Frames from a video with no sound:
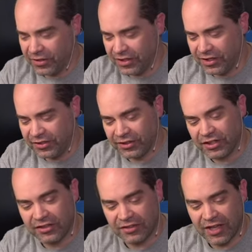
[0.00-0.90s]
and
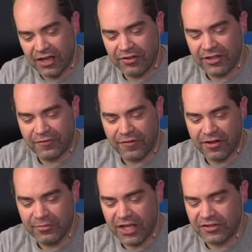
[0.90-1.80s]
get, get tally
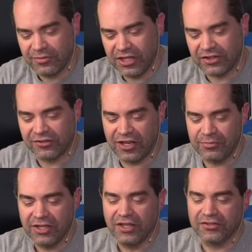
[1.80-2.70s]
from the A T E M Mini
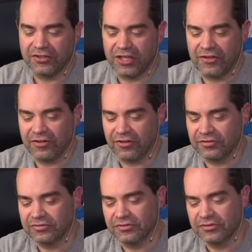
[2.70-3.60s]
Extreme. So you have your
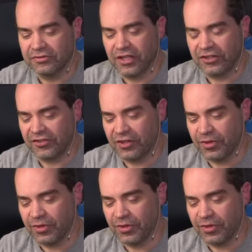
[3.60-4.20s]
H D M